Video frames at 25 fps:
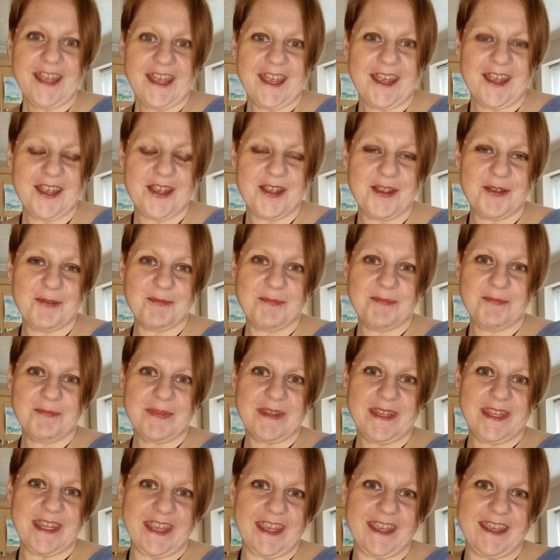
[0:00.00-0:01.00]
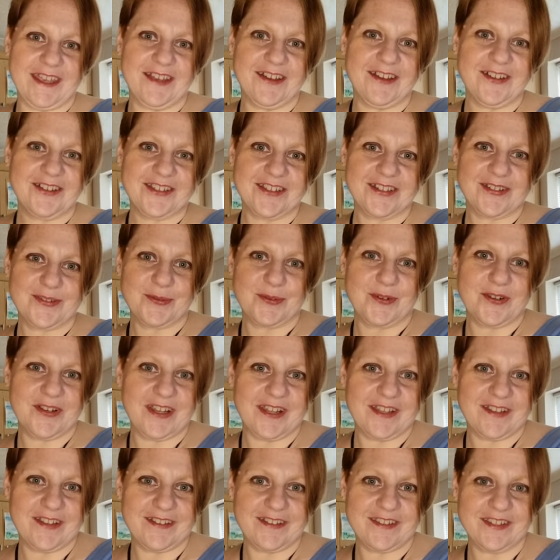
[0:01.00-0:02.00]
Um, but yeah, I just
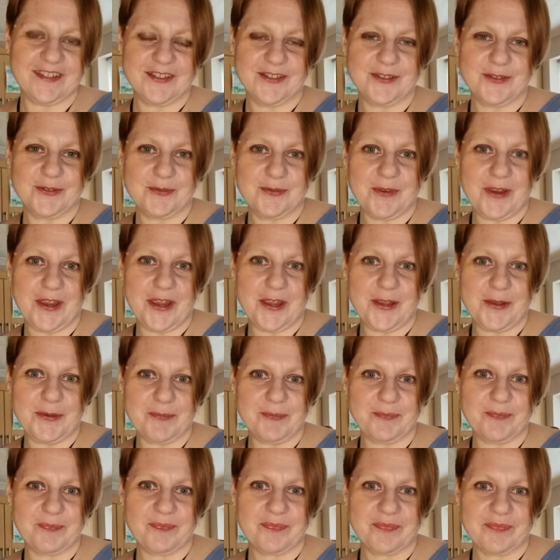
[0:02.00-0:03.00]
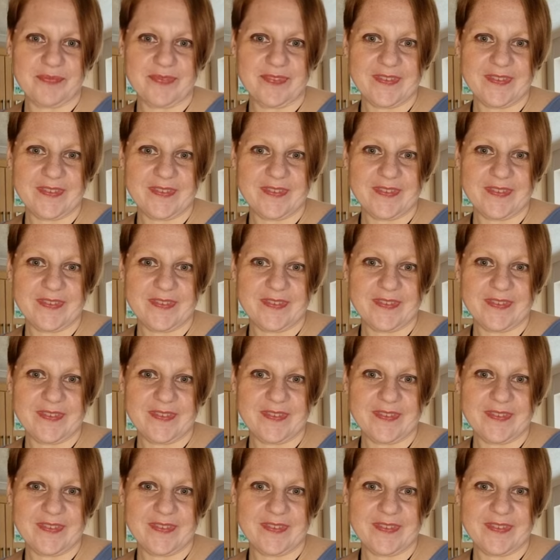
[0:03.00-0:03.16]
wanted to um,